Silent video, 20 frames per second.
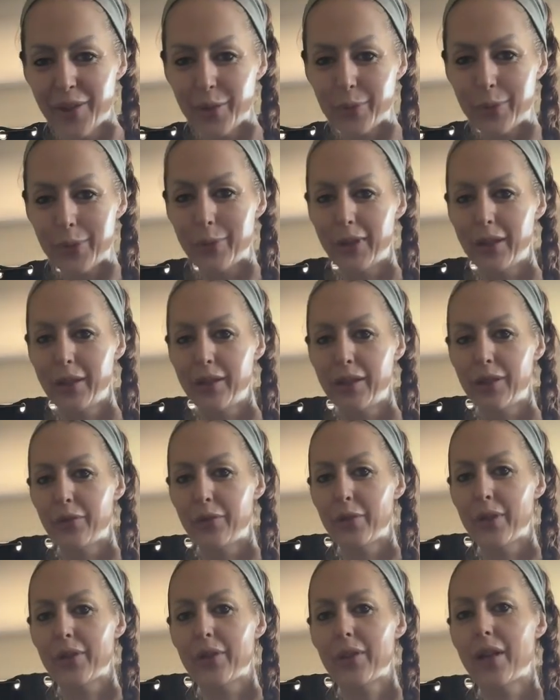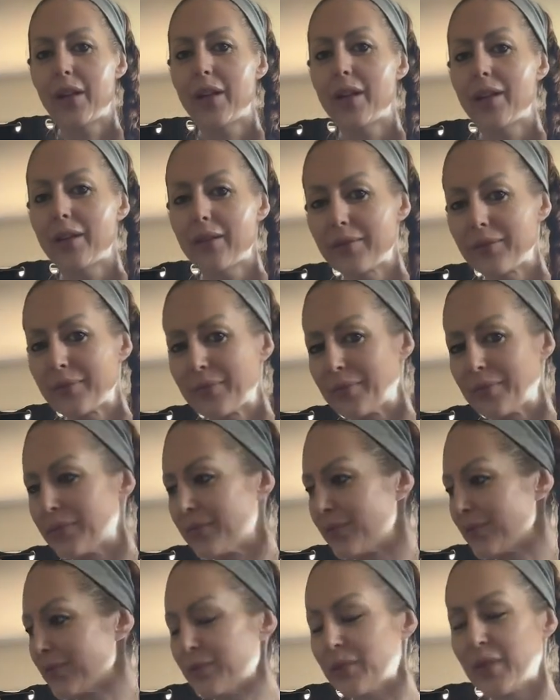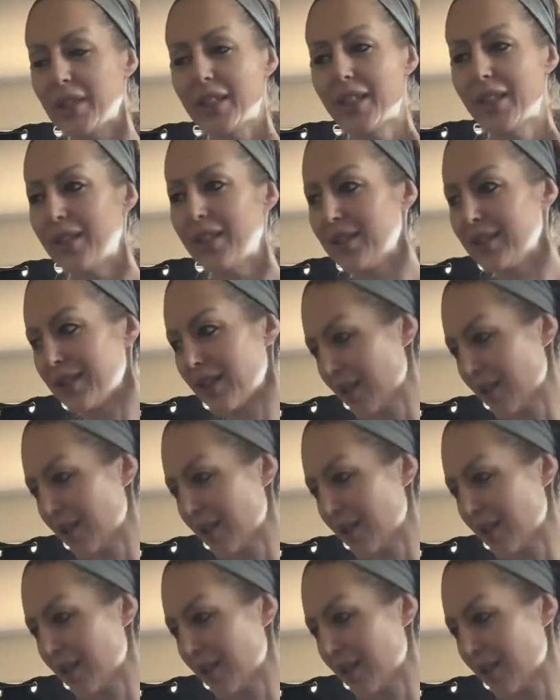the other people I live with are like, what the hell